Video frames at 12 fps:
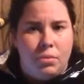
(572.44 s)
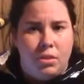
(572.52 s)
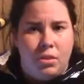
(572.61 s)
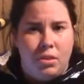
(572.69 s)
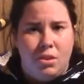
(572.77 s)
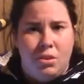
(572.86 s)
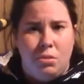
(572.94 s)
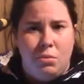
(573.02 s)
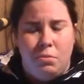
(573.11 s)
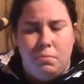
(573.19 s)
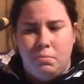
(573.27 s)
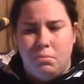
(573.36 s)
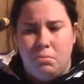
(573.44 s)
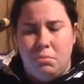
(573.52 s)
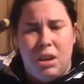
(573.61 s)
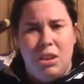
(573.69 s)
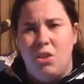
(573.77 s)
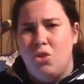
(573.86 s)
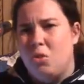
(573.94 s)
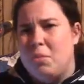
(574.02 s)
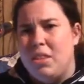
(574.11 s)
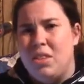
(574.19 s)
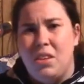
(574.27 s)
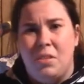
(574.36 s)
So my usual
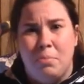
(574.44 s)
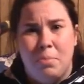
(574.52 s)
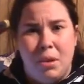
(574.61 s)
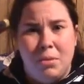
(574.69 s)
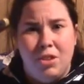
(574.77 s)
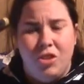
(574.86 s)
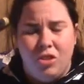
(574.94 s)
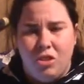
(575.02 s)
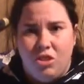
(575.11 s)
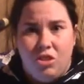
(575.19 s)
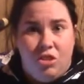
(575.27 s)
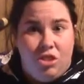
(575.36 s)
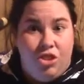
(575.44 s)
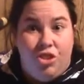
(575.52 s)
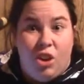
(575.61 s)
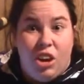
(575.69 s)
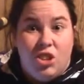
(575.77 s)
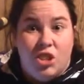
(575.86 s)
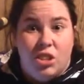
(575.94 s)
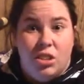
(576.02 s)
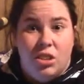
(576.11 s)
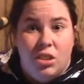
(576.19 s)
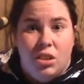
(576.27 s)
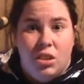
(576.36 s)
method is probably just
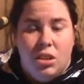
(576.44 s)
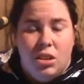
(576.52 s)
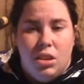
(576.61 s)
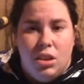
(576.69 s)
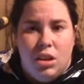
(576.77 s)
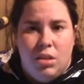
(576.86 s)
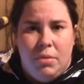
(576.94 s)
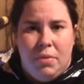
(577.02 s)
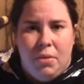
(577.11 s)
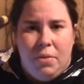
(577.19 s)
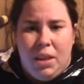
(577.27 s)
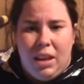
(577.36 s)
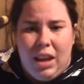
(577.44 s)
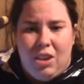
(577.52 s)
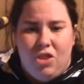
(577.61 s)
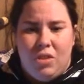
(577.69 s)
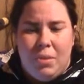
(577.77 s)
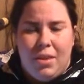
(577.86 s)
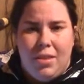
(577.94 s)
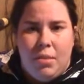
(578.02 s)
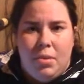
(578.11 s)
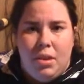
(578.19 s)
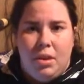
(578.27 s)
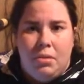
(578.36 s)
distraction. Um, if you're feeling anxious about
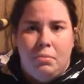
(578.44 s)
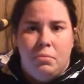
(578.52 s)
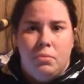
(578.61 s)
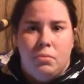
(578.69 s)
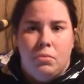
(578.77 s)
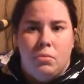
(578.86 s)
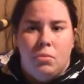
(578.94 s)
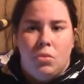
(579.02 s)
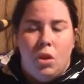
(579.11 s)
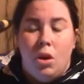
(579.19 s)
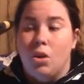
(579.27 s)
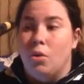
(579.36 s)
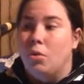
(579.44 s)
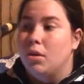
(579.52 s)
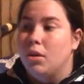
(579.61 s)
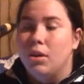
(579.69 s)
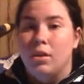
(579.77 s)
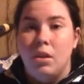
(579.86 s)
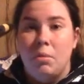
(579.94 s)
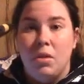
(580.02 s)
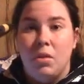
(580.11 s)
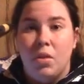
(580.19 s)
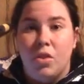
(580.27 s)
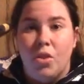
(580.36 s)
something, oh, that reminds
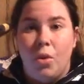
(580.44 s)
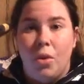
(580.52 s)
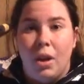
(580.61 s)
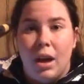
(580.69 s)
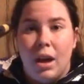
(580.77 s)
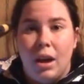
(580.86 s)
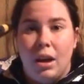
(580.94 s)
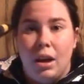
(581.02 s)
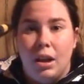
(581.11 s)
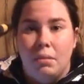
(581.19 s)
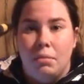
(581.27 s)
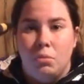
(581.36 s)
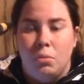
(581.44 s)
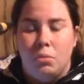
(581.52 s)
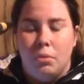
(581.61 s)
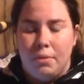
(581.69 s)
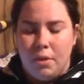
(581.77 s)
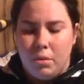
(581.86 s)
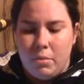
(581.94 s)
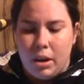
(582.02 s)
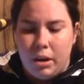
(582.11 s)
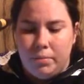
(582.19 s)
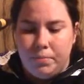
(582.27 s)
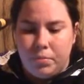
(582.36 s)
me of a story. I, a friend of
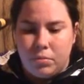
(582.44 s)
mine